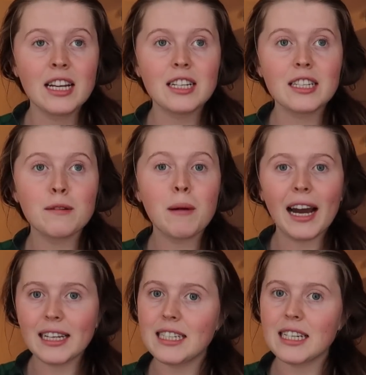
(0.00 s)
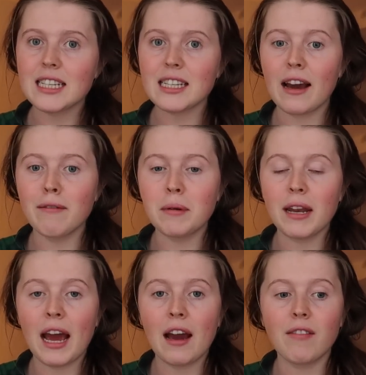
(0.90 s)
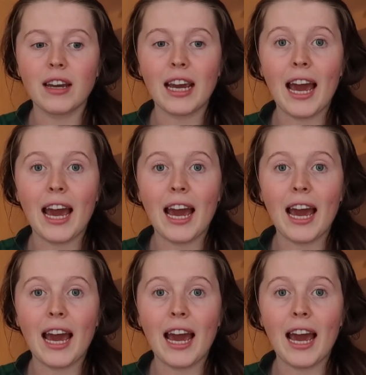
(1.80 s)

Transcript: just some ideas I've been having.